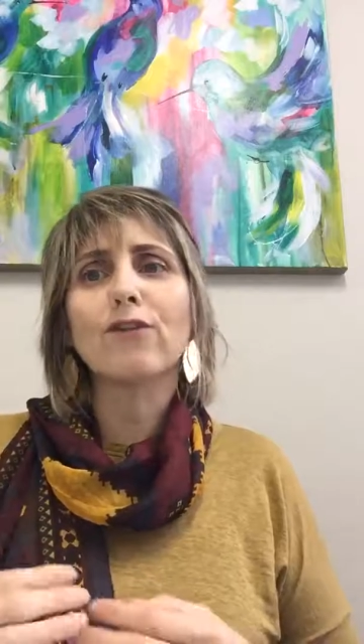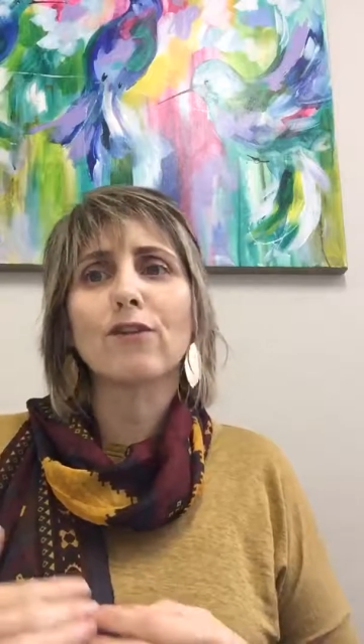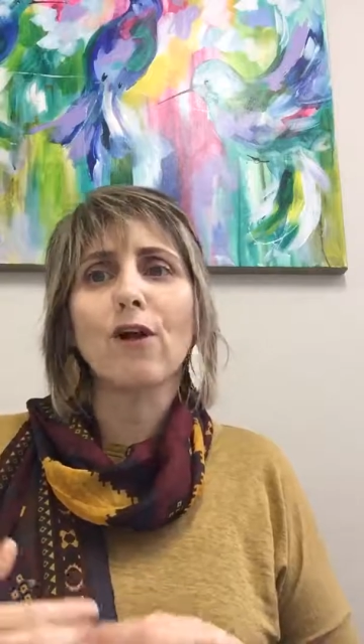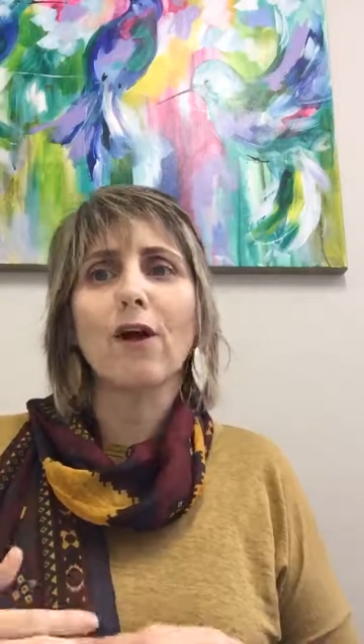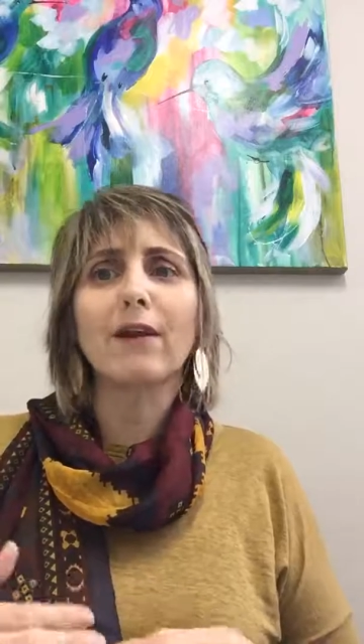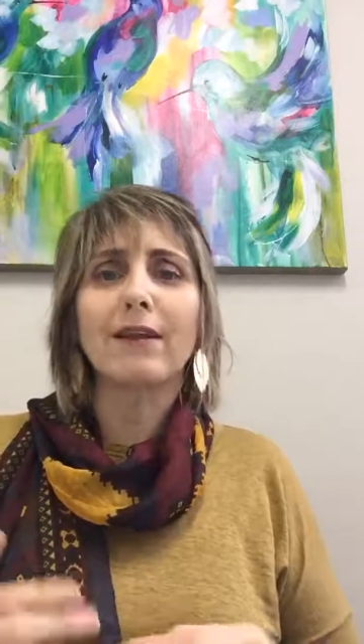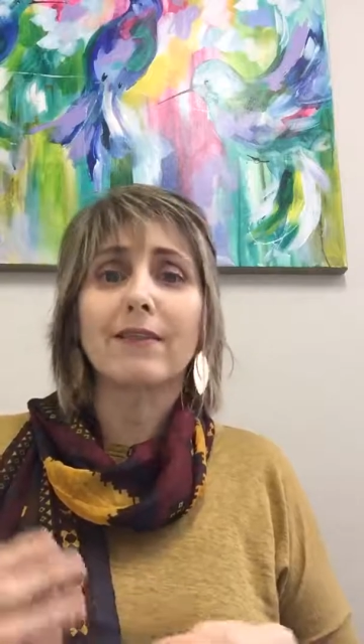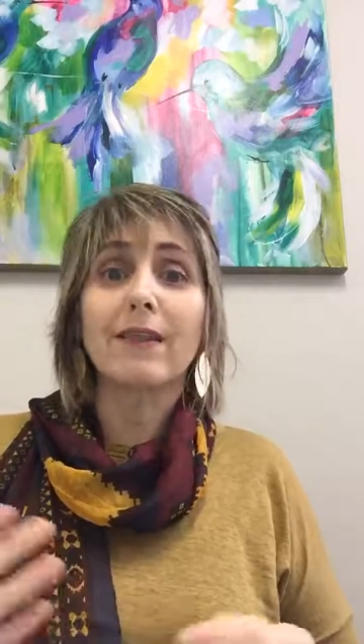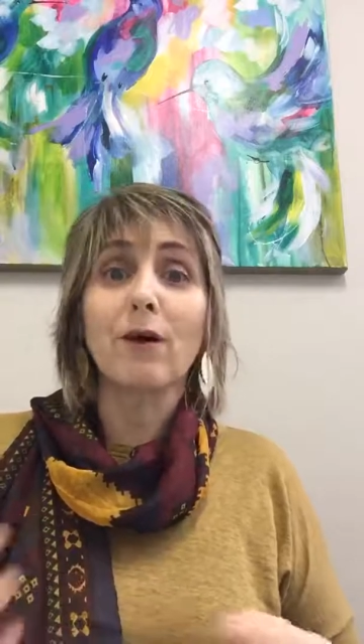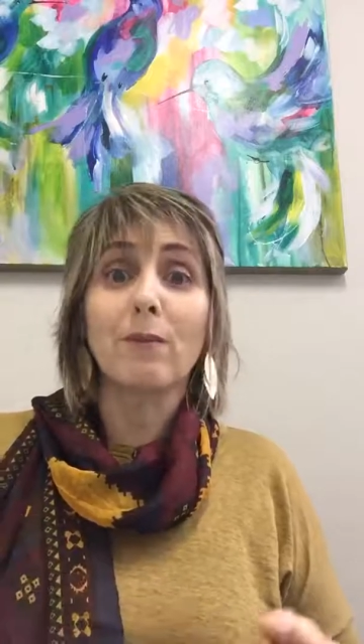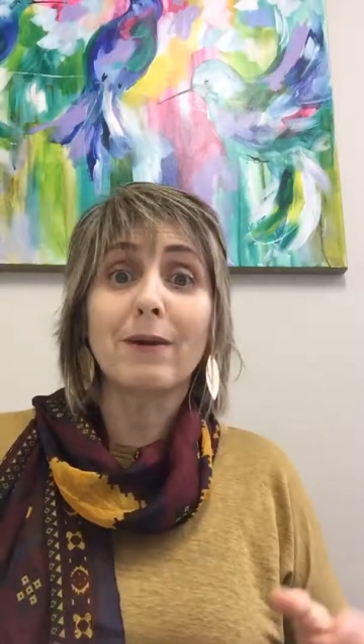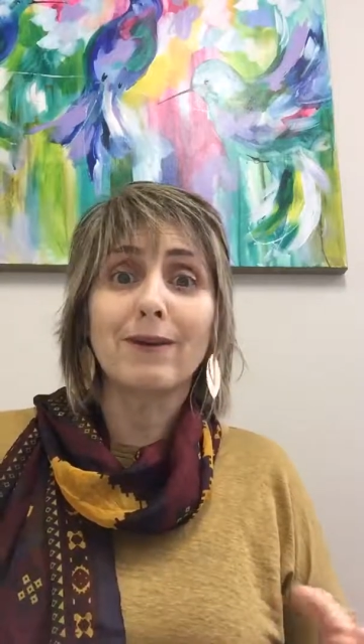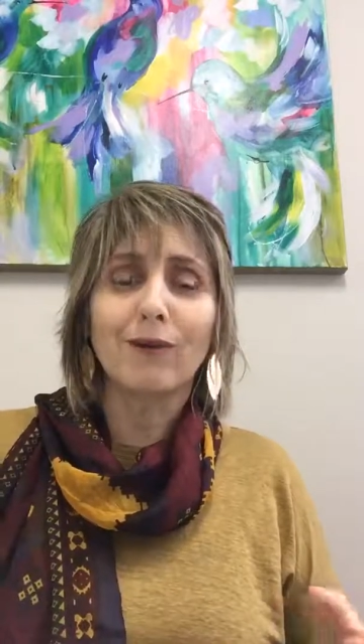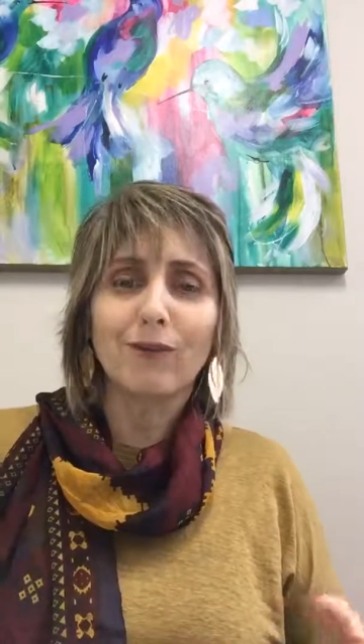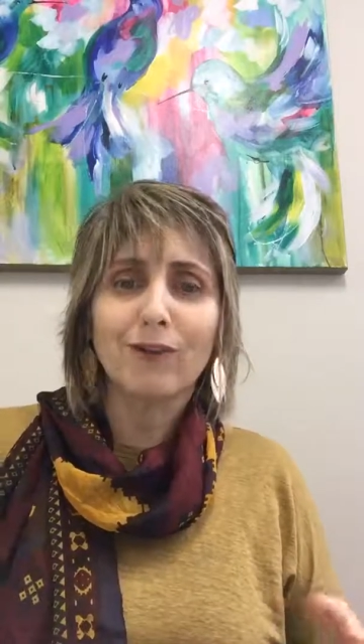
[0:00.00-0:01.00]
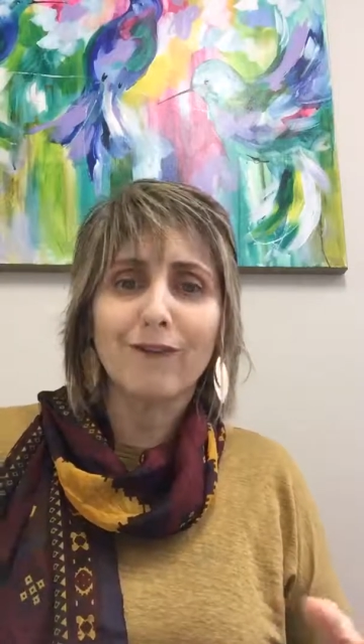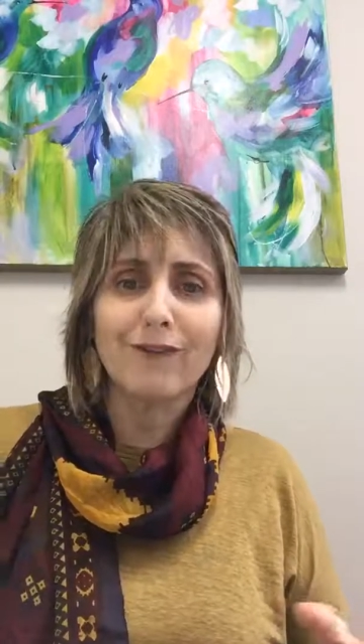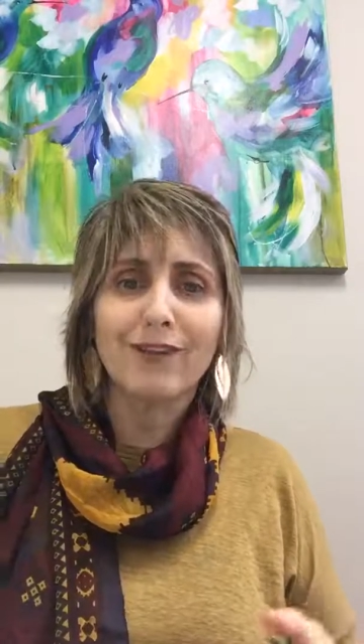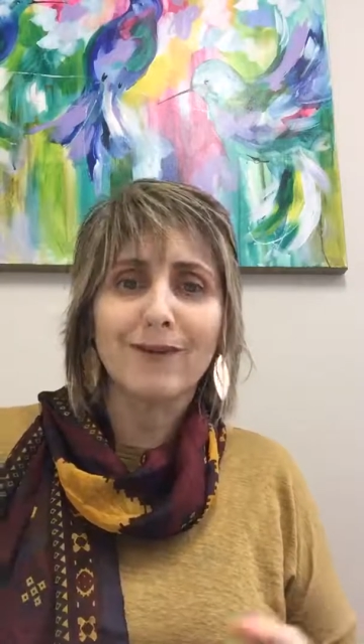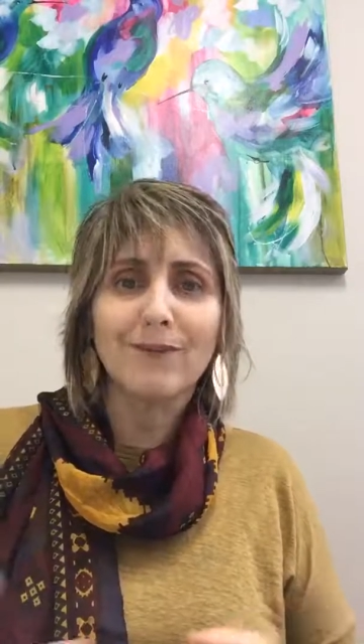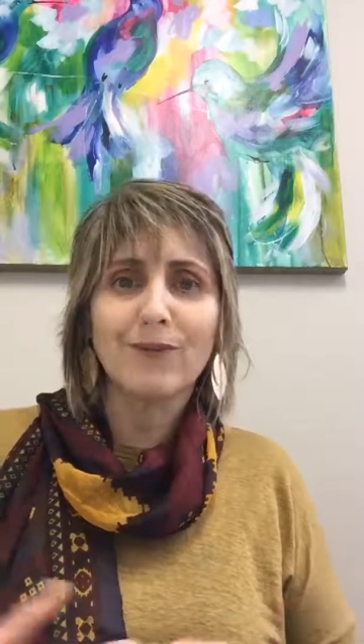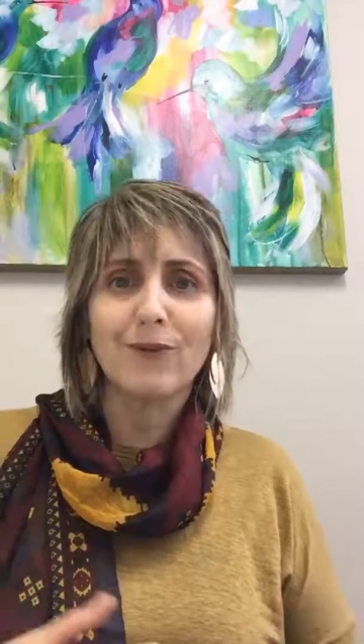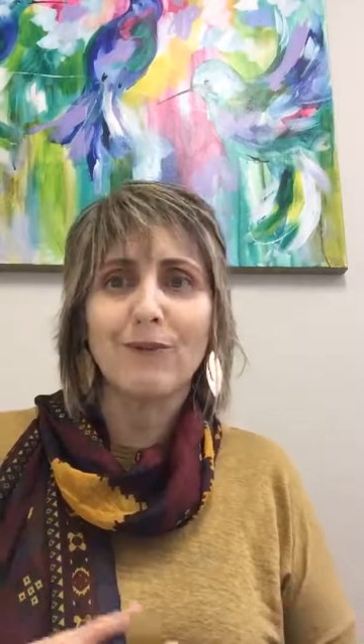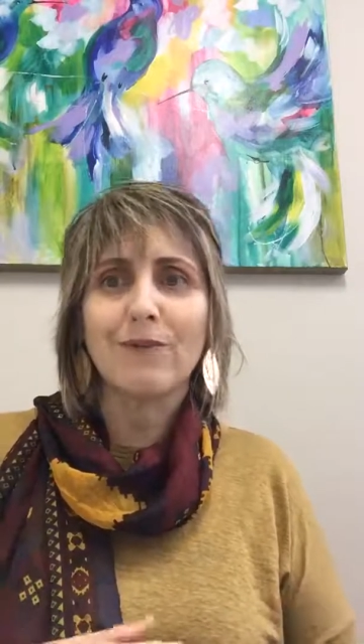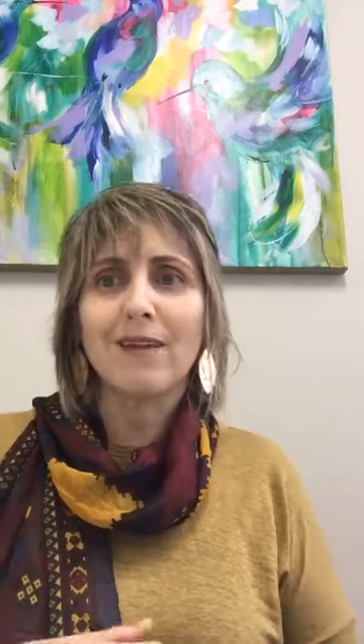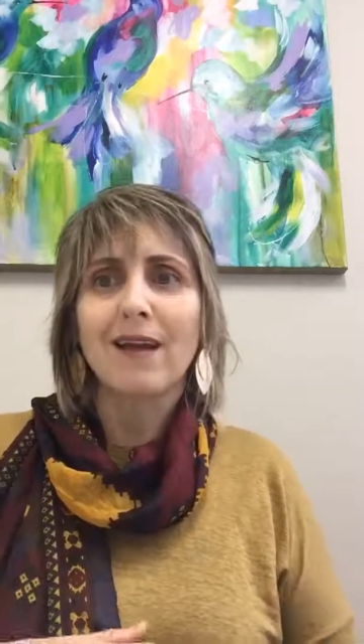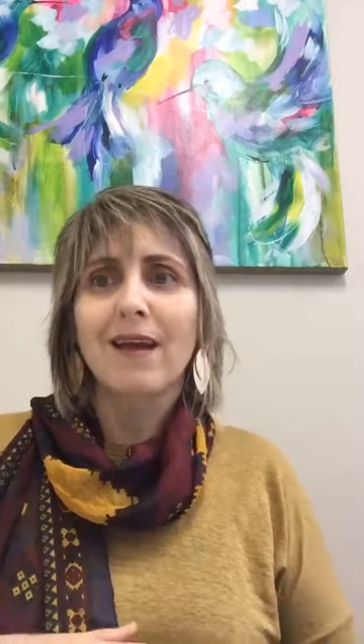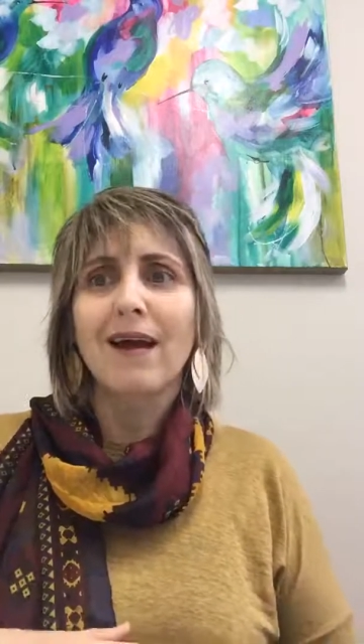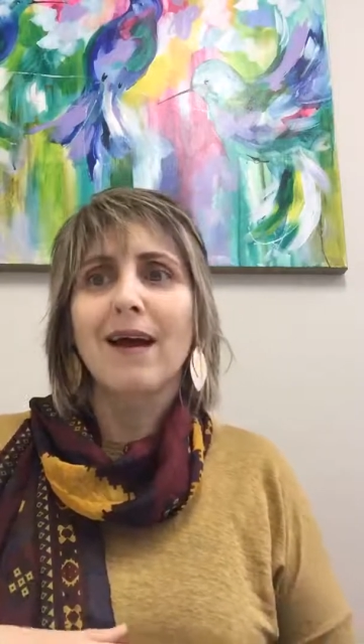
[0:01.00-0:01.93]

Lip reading: slightly, there'll be lots of symptoms.